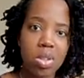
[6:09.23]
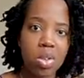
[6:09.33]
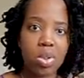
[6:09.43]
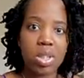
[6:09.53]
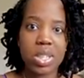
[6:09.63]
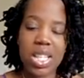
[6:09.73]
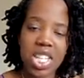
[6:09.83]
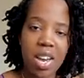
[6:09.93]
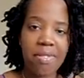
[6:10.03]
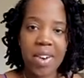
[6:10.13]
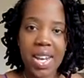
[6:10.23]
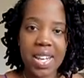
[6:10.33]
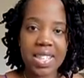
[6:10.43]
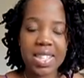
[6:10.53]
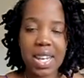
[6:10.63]
you know, to TGI
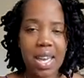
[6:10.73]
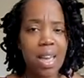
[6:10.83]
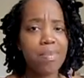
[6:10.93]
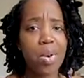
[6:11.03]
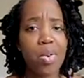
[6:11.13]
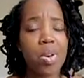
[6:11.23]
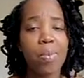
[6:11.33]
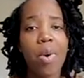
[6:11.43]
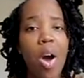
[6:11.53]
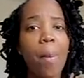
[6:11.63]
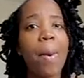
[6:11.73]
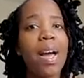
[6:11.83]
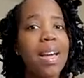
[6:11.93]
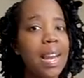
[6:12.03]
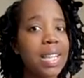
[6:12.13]
Fridays today, I'm not going to put on my
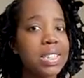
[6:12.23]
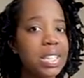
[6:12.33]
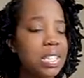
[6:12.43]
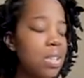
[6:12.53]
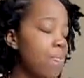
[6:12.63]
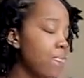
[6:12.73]
eyelashes.